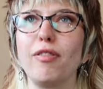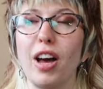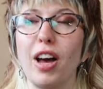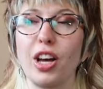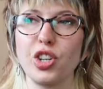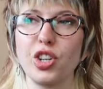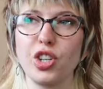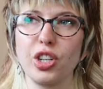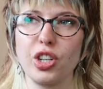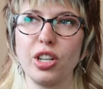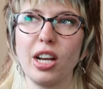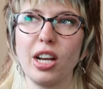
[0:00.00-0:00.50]

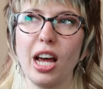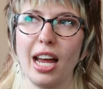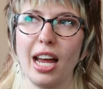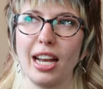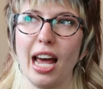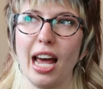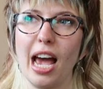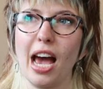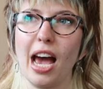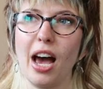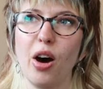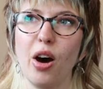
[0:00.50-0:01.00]
fashion
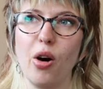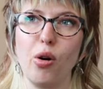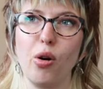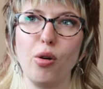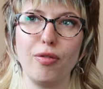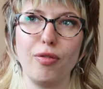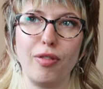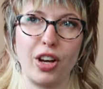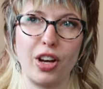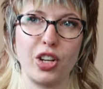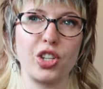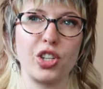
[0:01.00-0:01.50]
and how
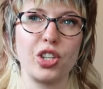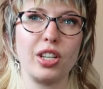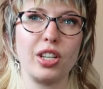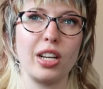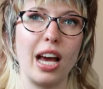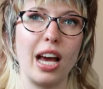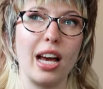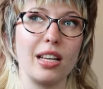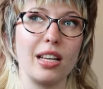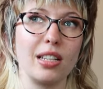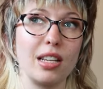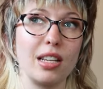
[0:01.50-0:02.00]
fashion
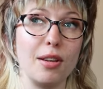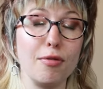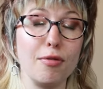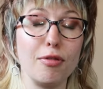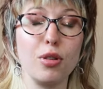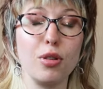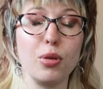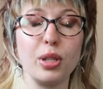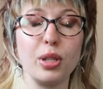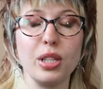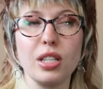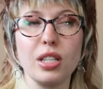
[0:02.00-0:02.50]
has
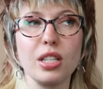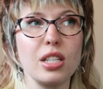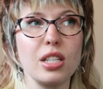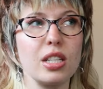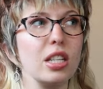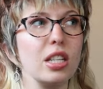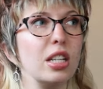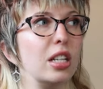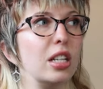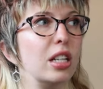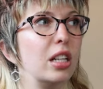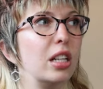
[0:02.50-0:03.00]

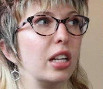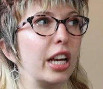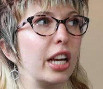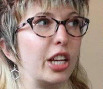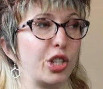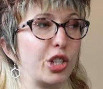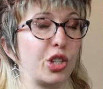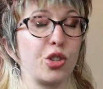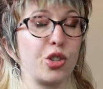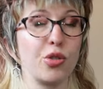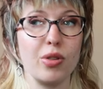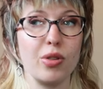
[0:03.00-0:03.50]
influenced
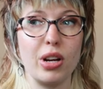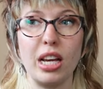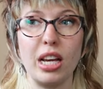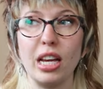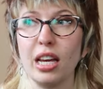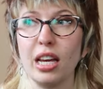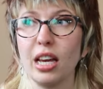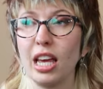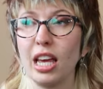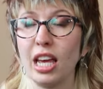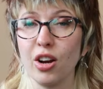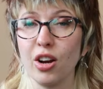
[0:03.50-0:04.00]

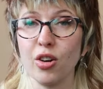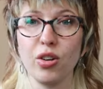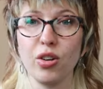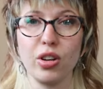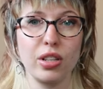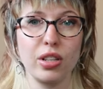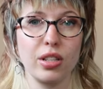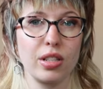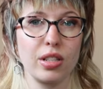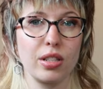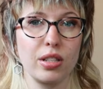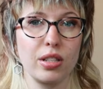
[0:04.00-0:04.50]
history,
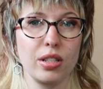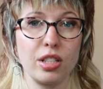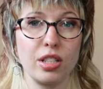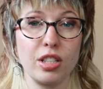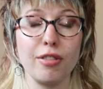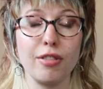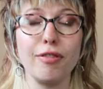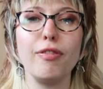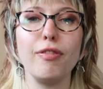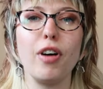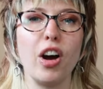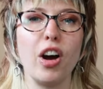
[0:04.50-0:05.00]
eras,
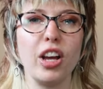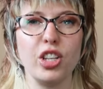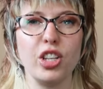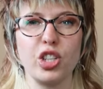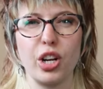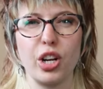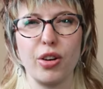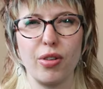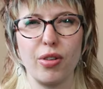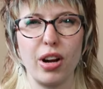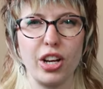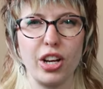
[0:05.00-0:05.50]
defined
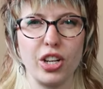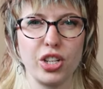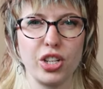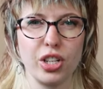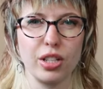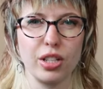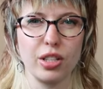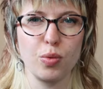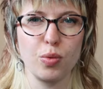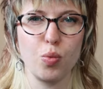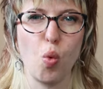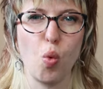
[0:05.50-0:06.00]

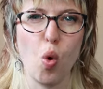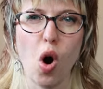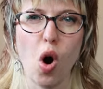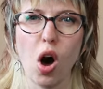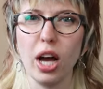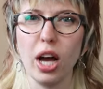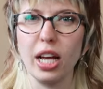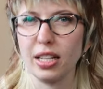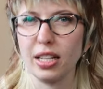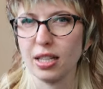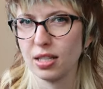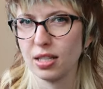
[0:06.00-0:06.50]
generations,
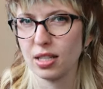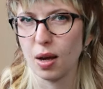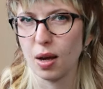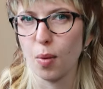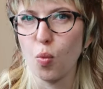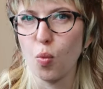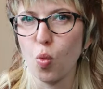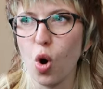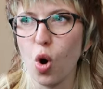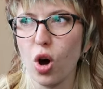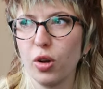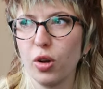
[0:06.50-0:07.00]
why
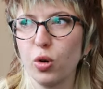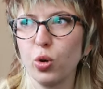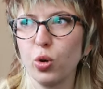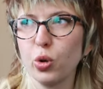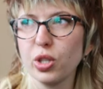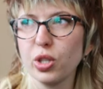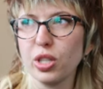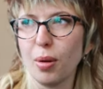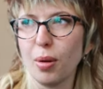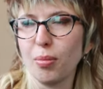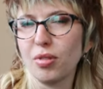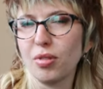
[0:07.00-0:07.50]
someone
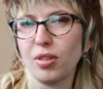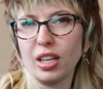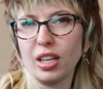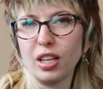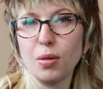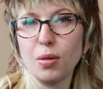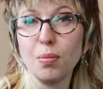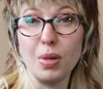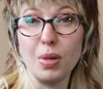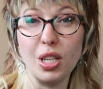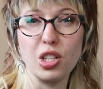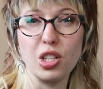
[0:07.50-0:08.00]
or something
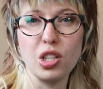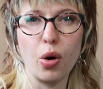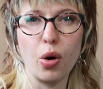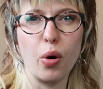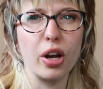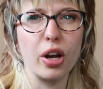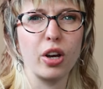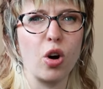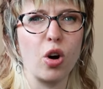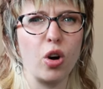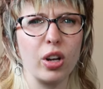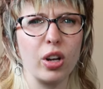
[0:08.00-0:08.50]
can be so
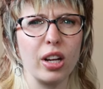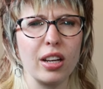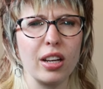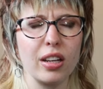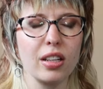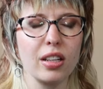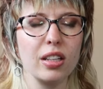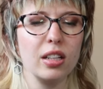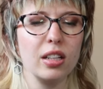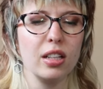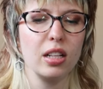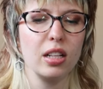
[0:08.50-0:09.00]
iconic,
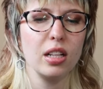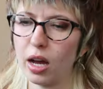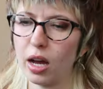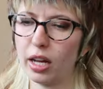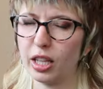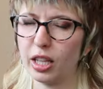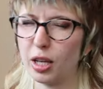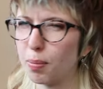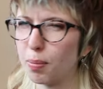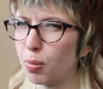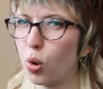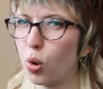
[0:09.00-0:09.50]

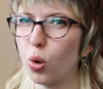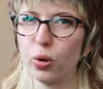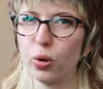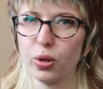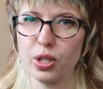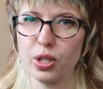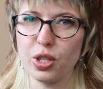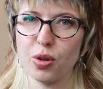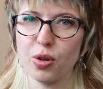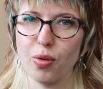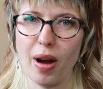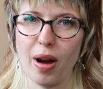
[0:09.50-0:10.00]
and the
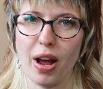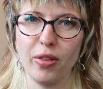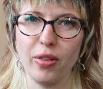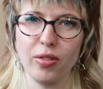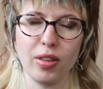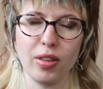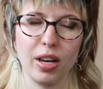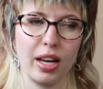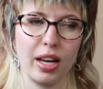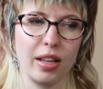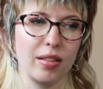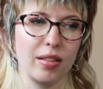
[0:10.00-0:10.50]
importance
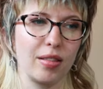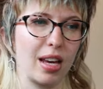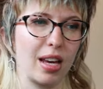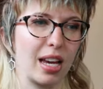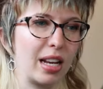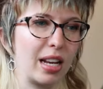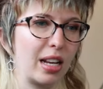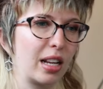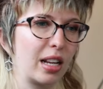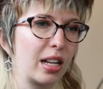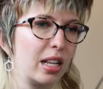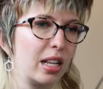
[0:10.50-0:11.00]
around that,
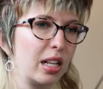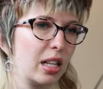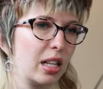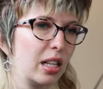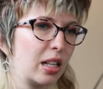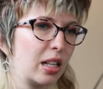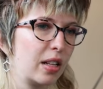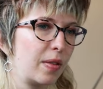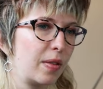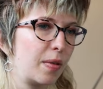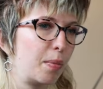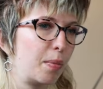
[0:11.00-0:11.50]
then
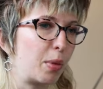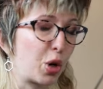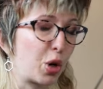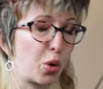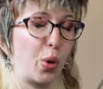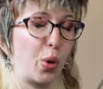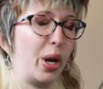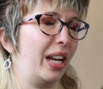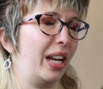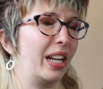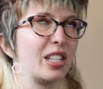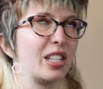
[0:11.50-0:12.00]

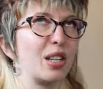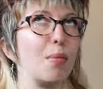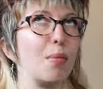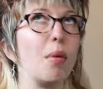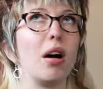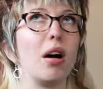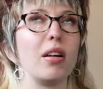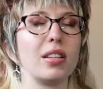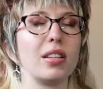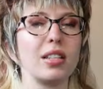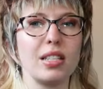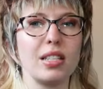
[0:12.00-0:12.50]
McQueen is a
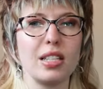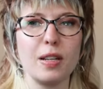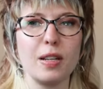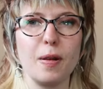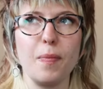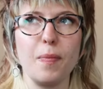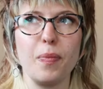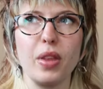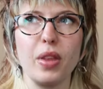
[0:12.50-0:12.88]
must.